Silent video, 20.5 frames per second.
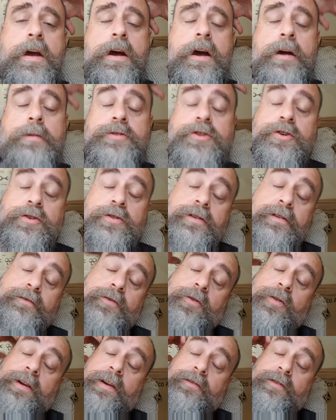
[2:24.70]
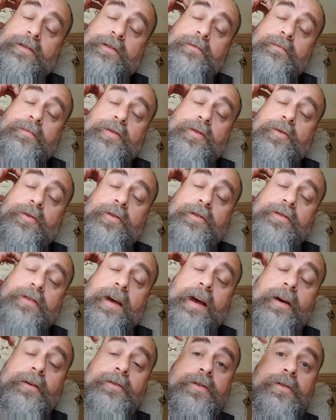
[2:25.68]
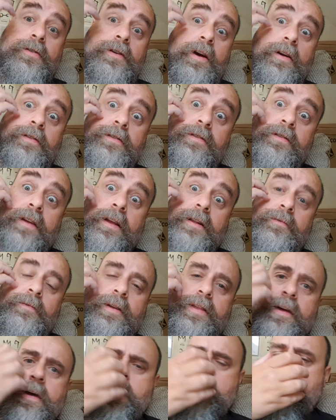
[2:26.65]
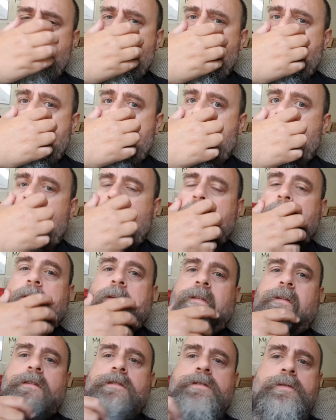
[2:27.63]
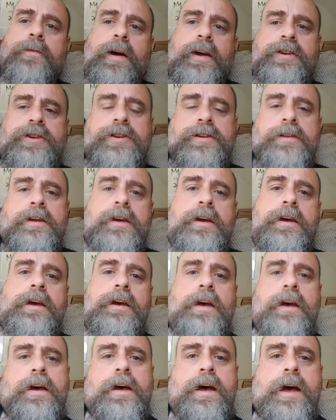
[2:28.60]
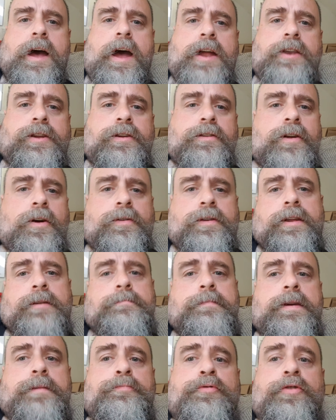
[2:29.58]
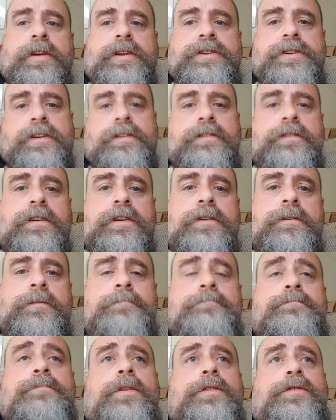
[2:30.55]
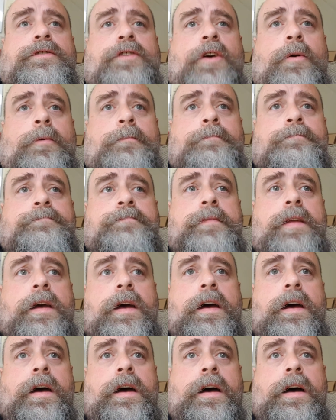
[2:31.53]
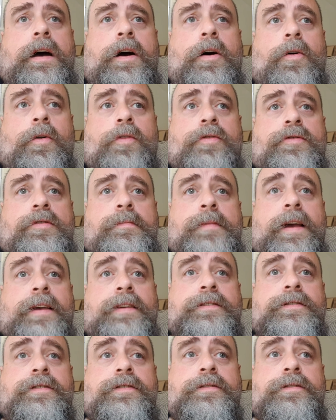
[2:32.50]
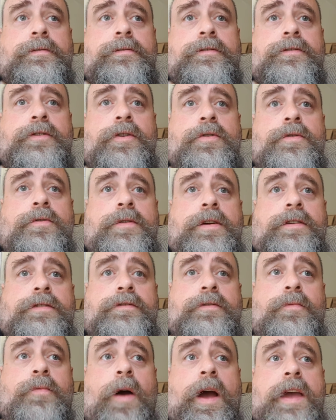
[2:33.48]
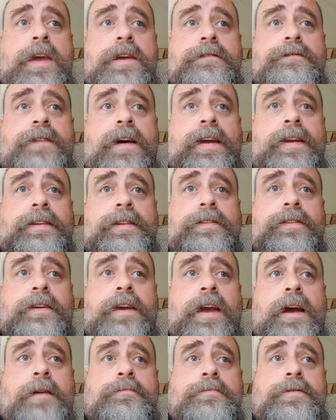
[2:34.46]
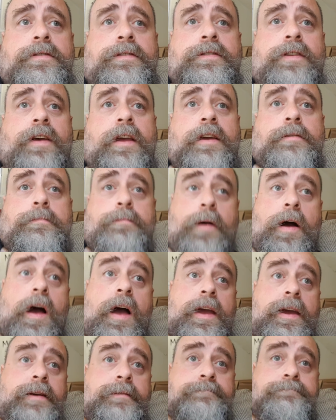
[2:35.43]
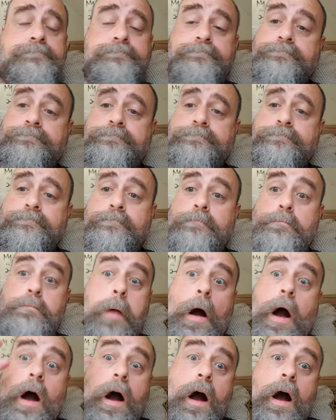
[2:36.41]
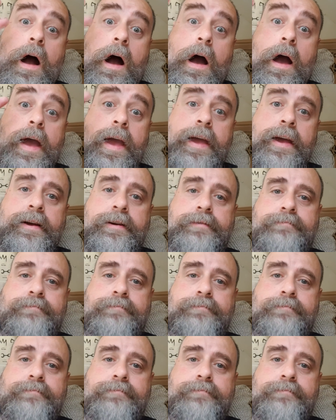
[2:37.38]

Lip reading: I'm sure you've all given some thought as to how you're going to deal with the situation, and you don't need me preaching to you. So, all that remains to do is to wave vaguely at the camera and say goodbye. Bye.